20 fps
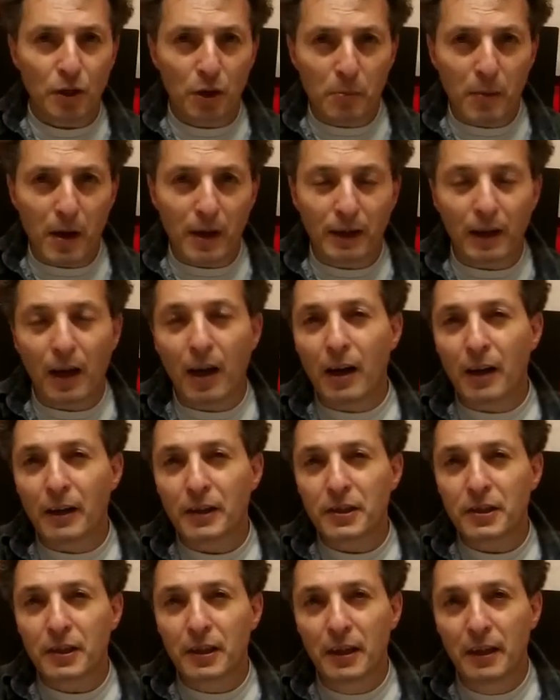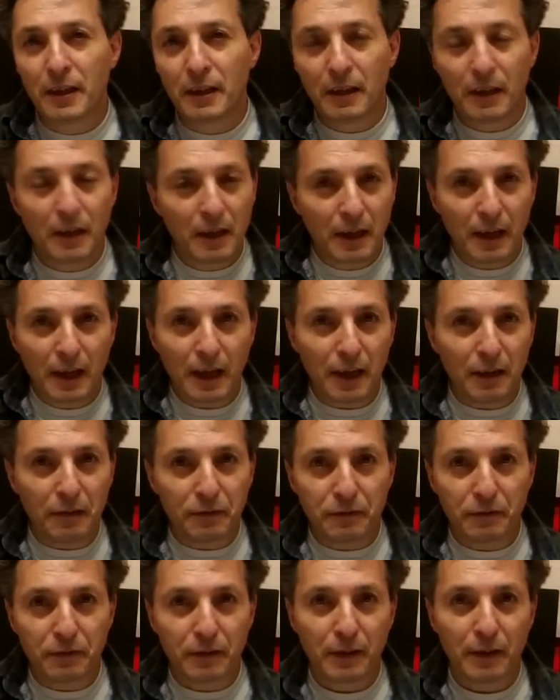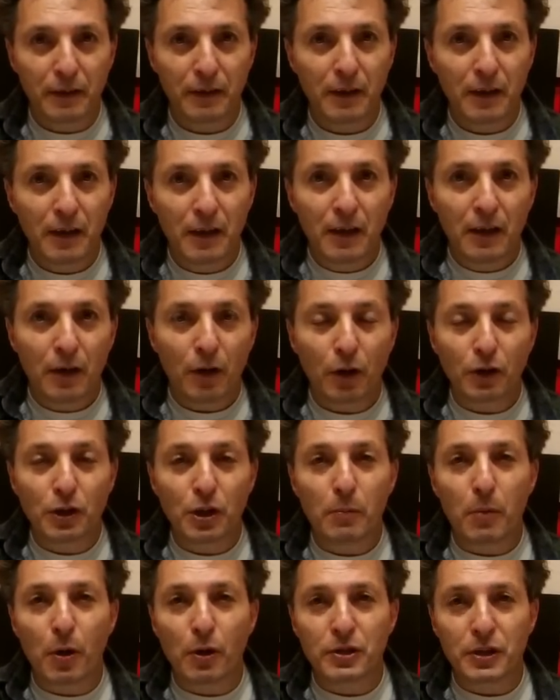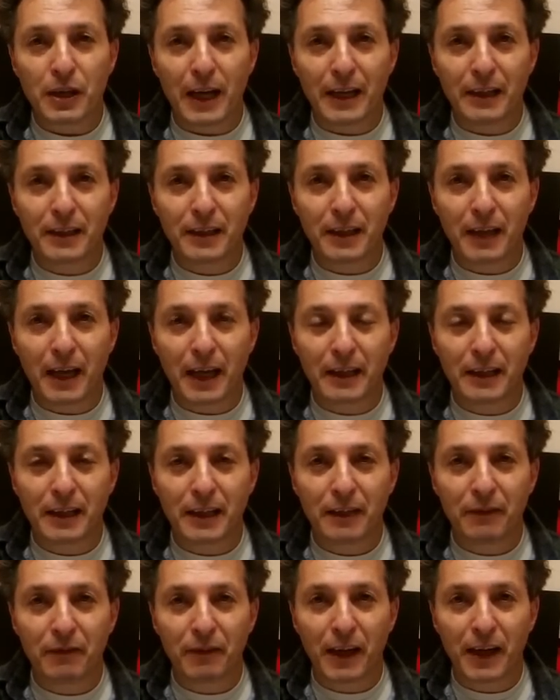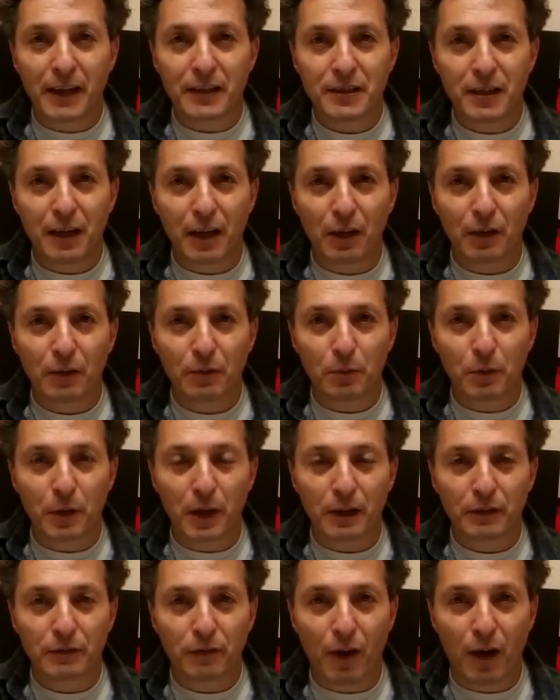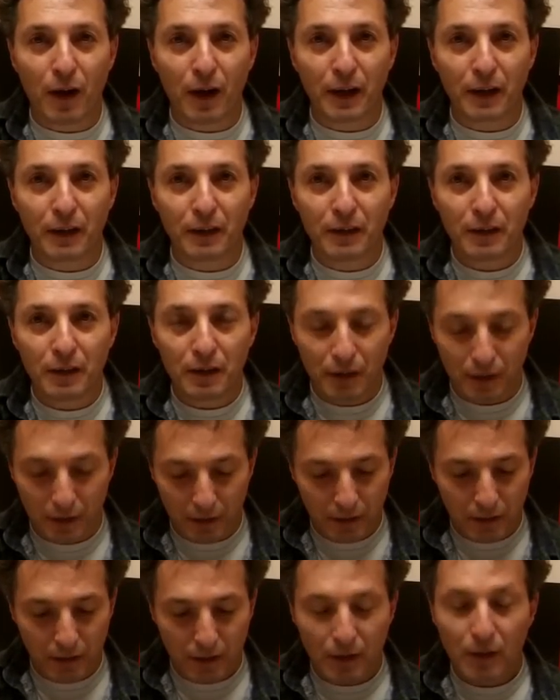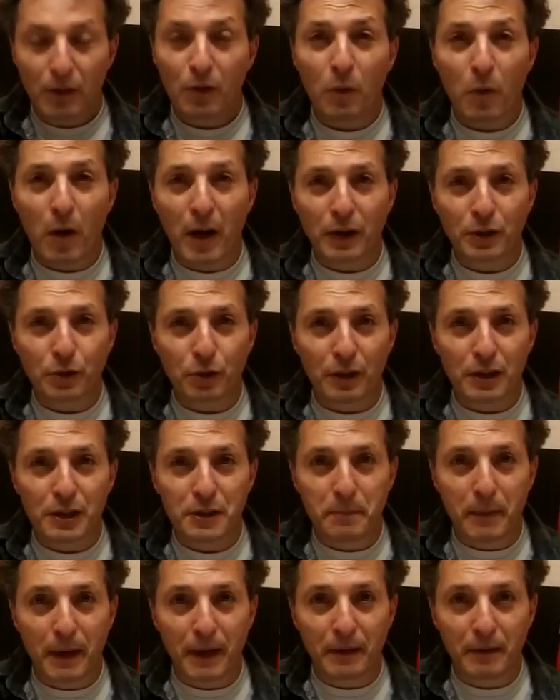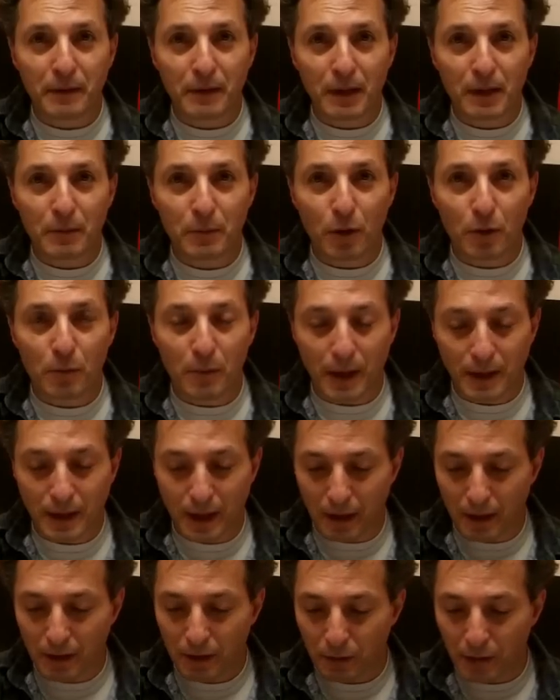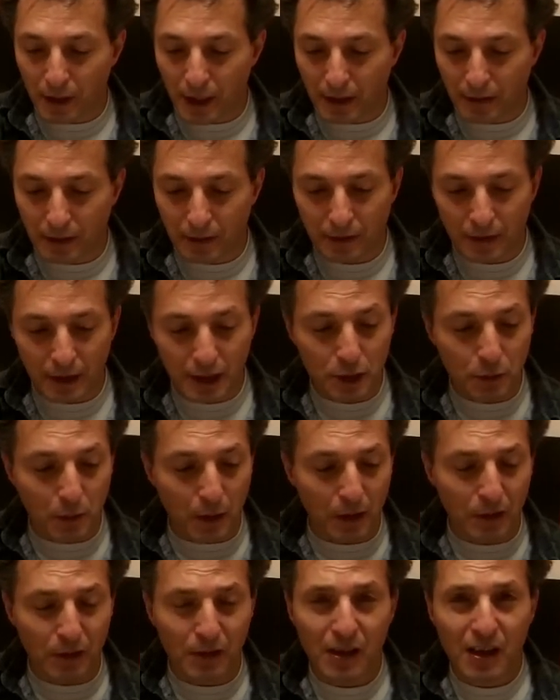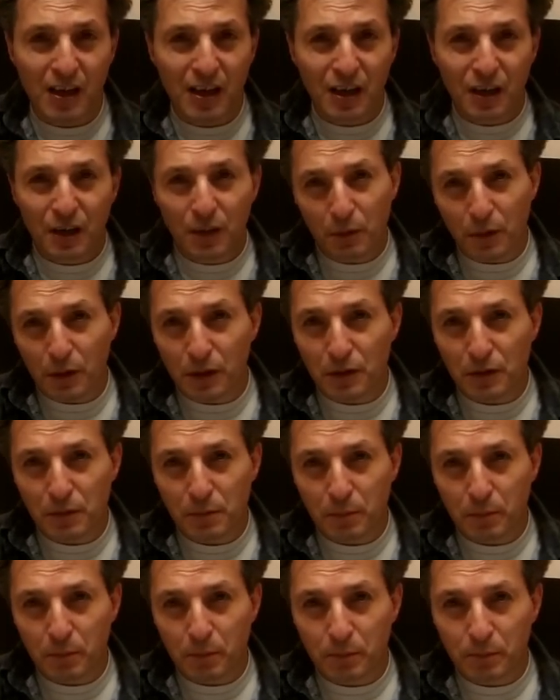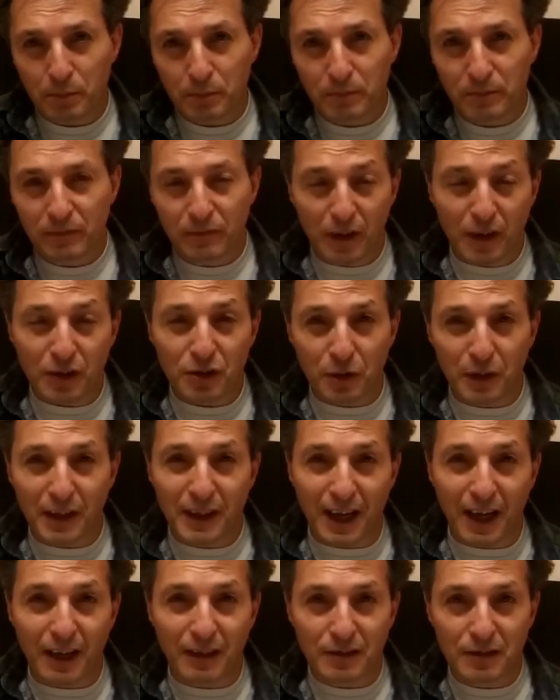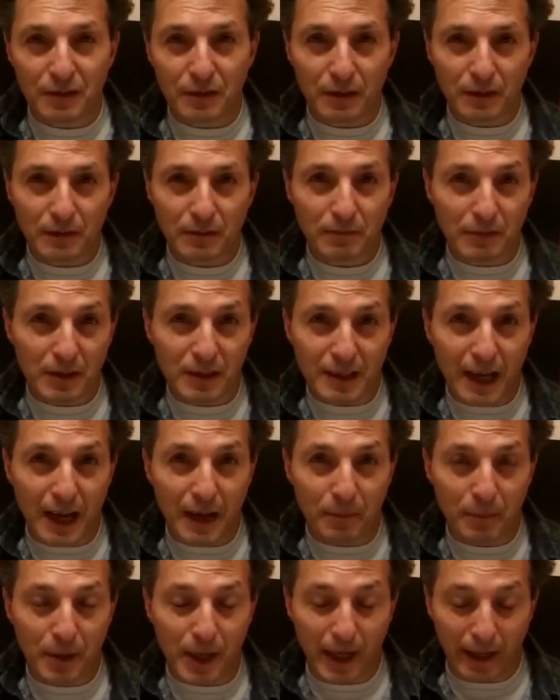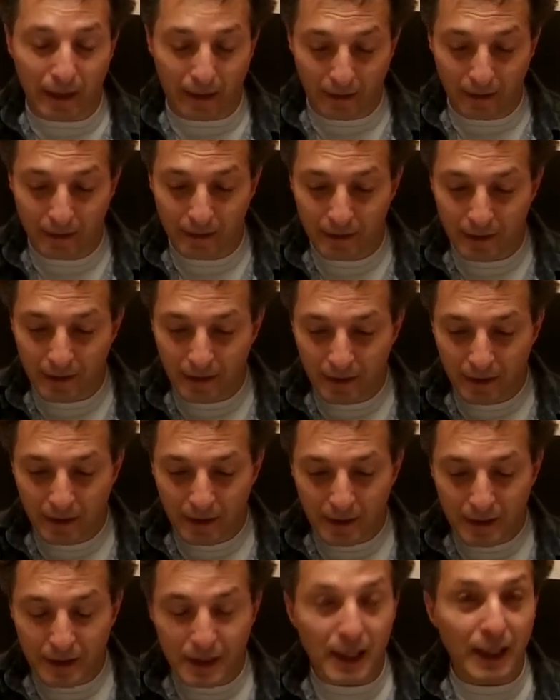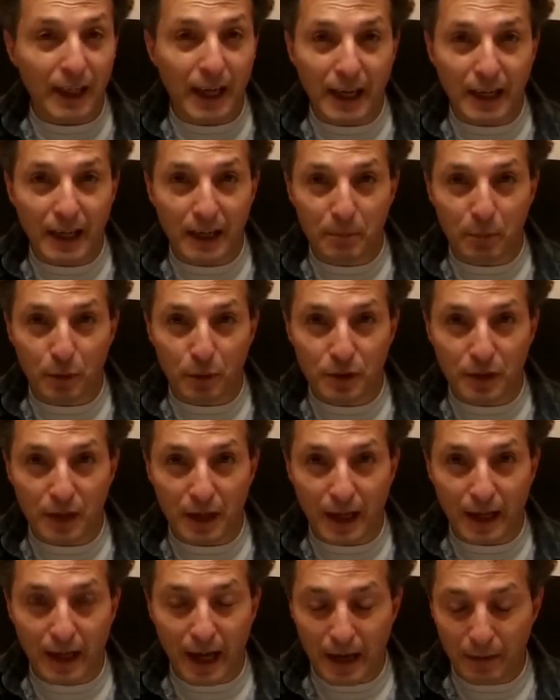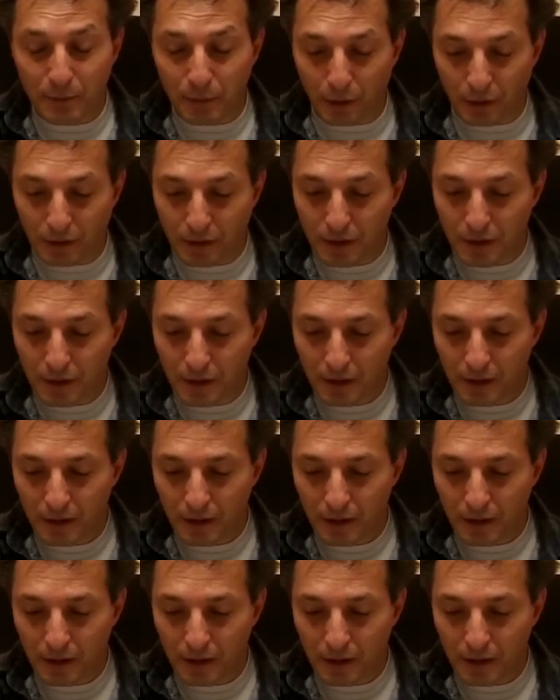Might ask, if Audiobox 1818 VSL worked fine, why actually spend more money to get this one, which virtually does the same thing? It's got 8 inputs and 8 outputs.